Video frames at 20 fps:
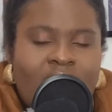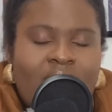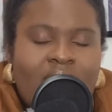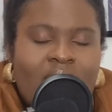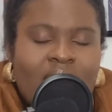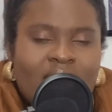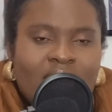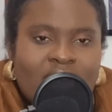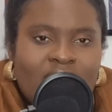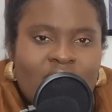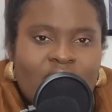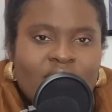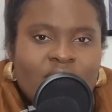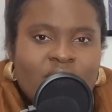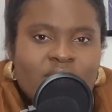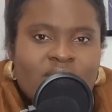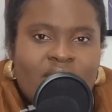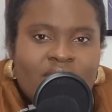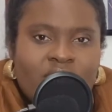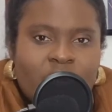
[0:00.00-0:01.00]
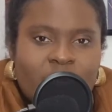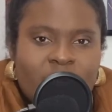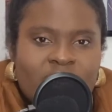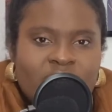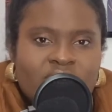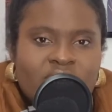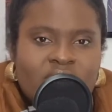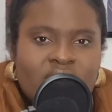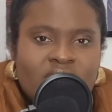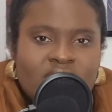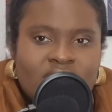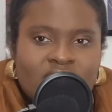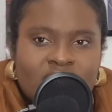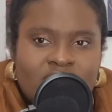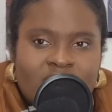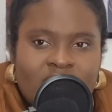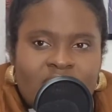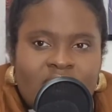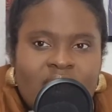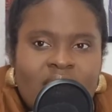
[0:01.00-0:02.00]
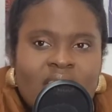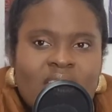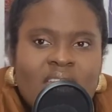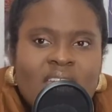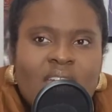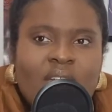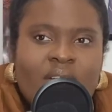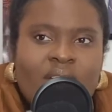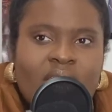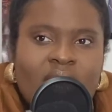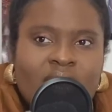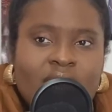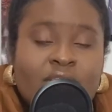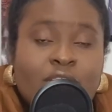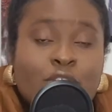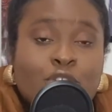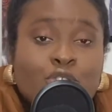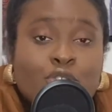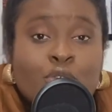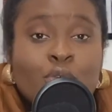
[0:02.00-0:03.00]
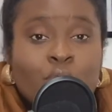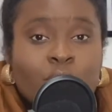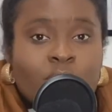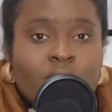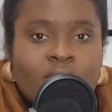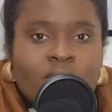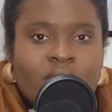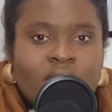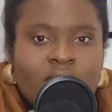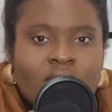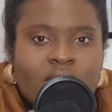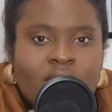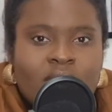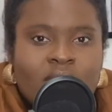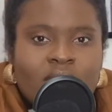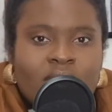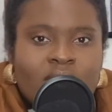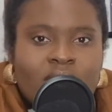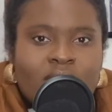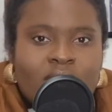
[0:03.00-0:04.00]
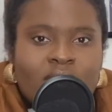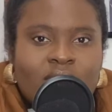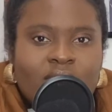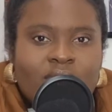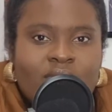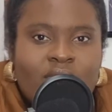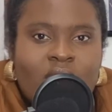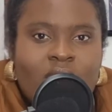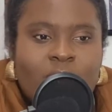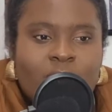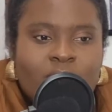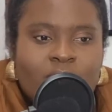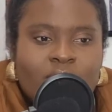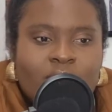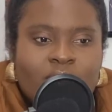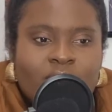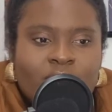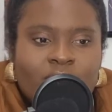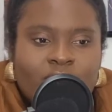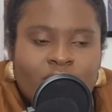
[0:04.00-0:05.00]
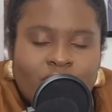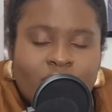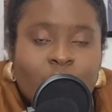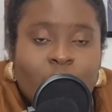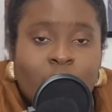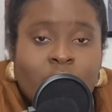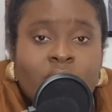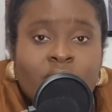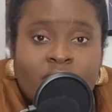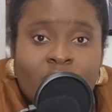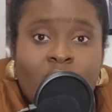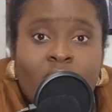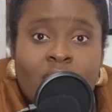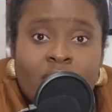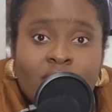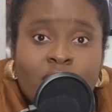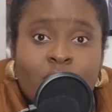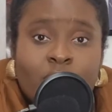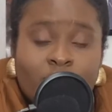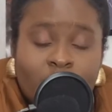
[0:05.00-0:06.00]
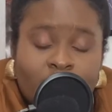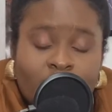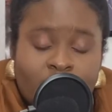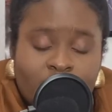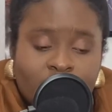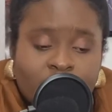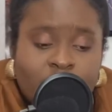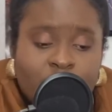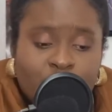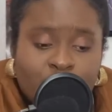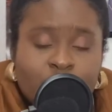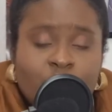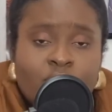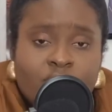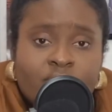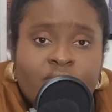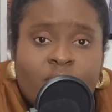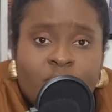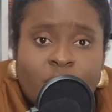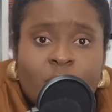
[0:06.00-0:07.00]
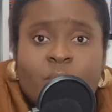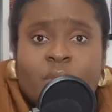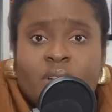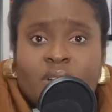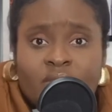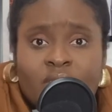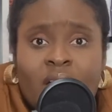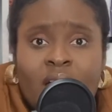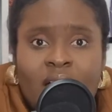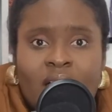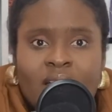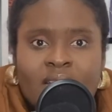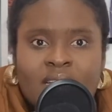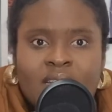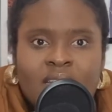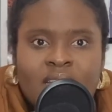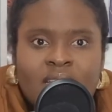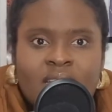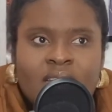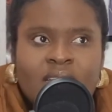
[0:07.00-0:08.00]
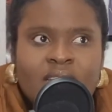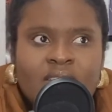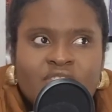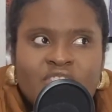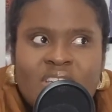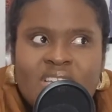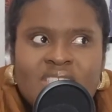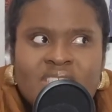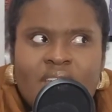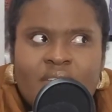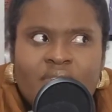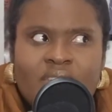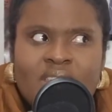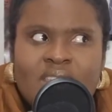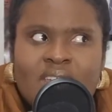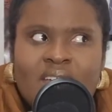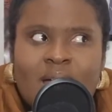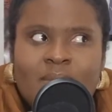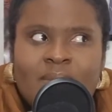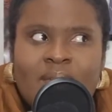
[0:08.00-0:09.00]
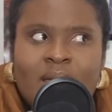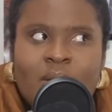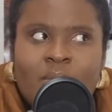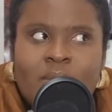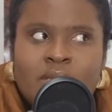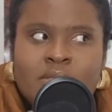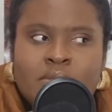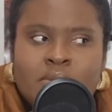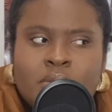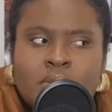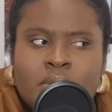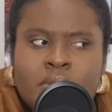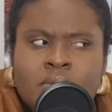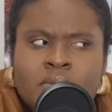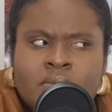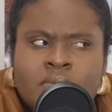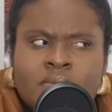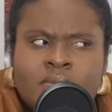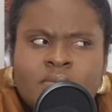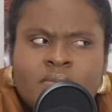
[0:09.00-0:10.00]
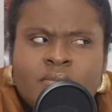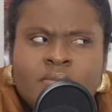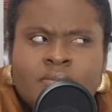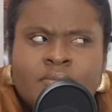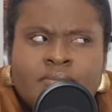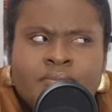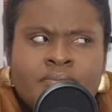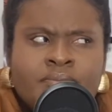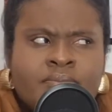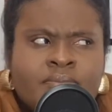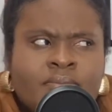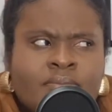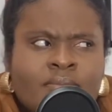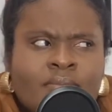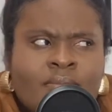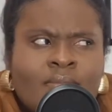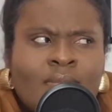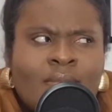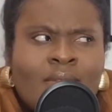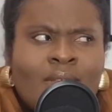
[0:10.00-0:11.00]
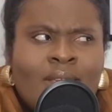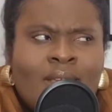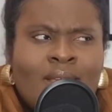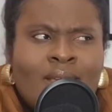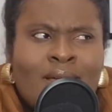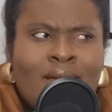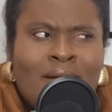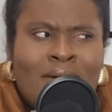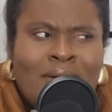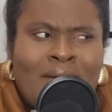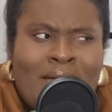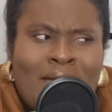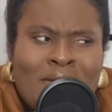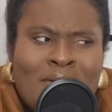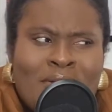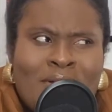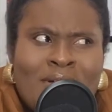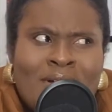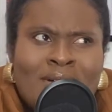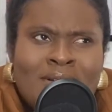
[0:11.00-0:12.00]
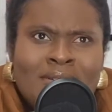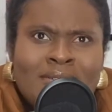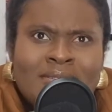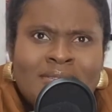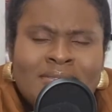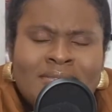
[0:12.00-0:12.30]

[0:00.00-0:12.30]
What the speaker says: hearing those affirmations, hearing the truth from the Word of God, from the truth from the Word of God, changed everything. I'm like, wait, Tool, okay, girl.